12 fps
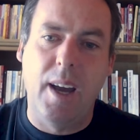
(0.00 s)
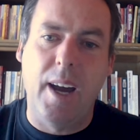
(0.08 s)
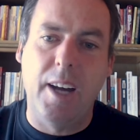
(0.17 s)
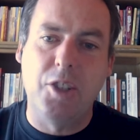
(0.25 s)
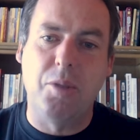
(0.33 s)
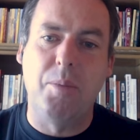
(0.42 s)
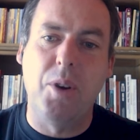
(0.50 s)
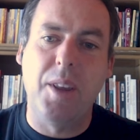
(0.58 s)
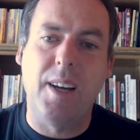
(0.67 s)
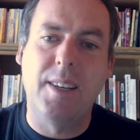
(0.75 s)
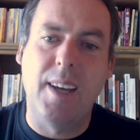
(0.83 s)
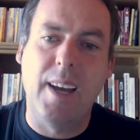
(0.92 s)
And your breathing
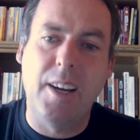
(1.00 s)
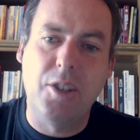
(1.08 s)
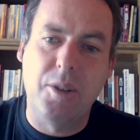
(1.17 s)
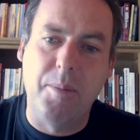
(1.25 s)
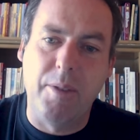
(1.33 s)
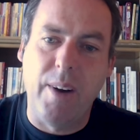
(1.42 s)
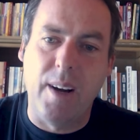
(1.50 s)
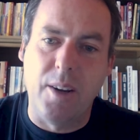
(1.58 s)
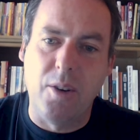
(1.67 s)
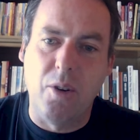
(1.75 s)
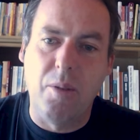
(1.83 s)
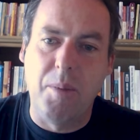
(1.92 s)
at the end should be fairly
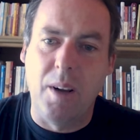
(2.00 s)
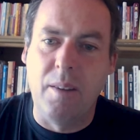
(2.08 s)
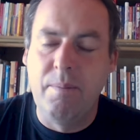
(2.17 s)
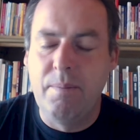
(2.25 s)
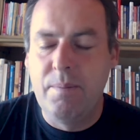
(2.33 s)
normal.